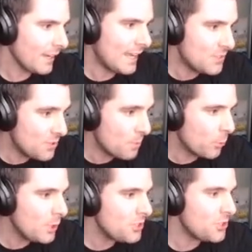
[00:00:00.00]
Into the
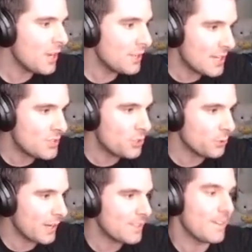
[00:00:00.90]
Breach, Tenchu
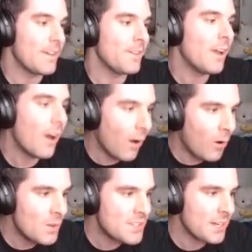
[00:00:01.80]
Wrath of Heaven,
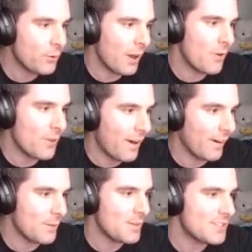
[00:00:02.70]
Haunting Ground,
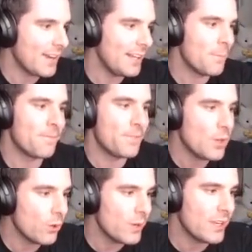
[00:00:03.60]
Arkham Asylum,
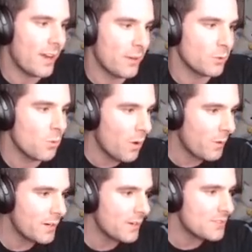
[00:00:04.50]
Fury, Hyrule
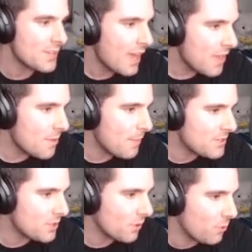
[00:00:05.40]
Warriors, The
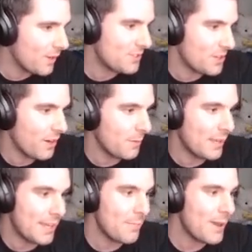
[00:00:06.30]
Magical Quest starring
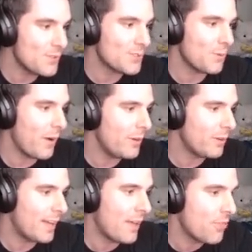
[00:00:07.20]
Mickey Mouse,
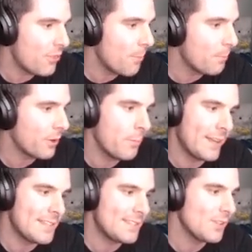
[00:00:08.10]
Wario Land, Thumper,
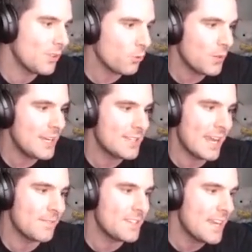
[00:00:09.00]
Metal Slug 3, Day of the